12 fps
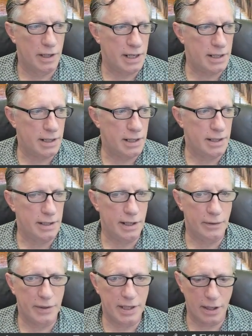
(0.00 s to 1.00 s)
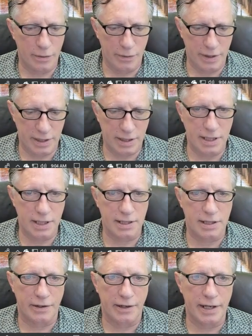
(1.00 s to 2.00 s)
right, and there we go with the
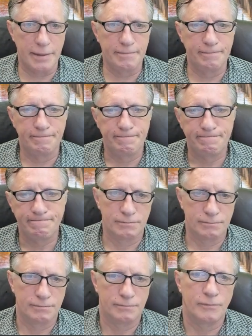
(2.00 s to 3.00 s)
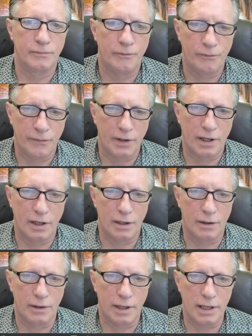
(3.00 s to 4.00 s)
Ethereum.
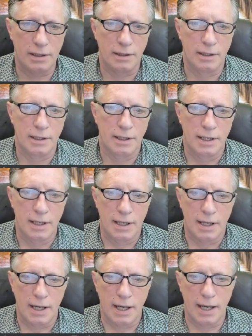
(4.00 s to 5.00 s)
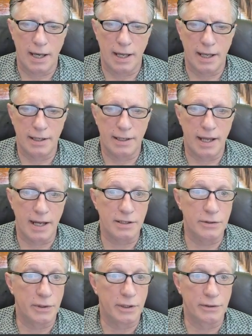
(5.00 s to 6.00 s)
All right. And then
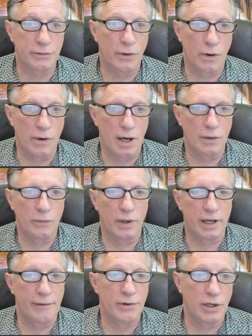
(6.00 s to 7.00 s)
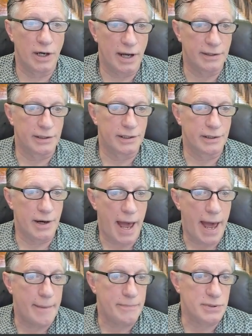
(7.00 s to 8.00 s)
you can throw on whatever other
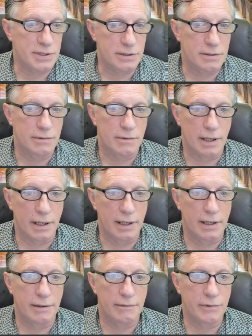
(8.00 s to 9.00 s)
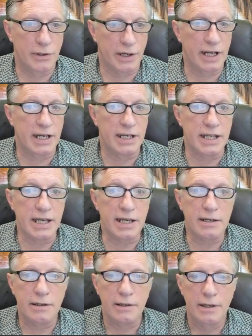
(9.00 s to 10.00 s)
apps uh, you're going to need.